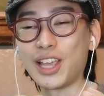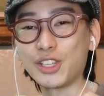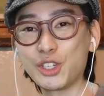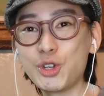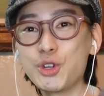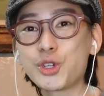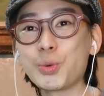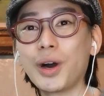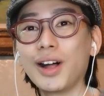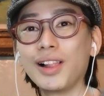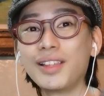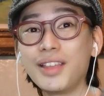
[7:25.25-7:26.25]
And as
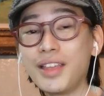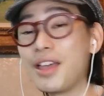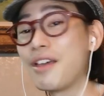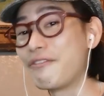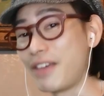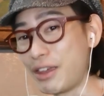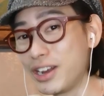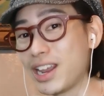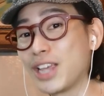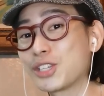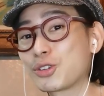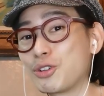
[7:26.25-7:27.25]
usual, very
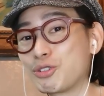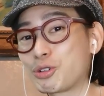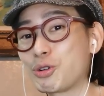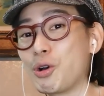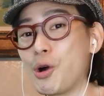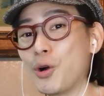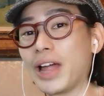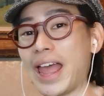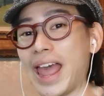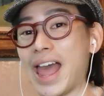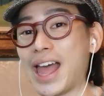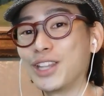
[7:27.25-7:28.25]
nice
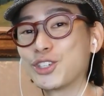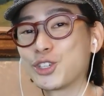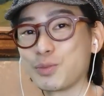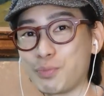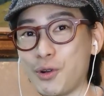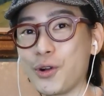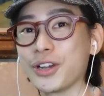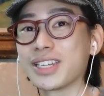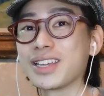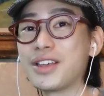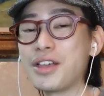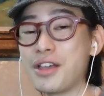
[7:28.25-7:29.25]
control and
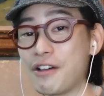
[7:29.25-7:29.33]
support.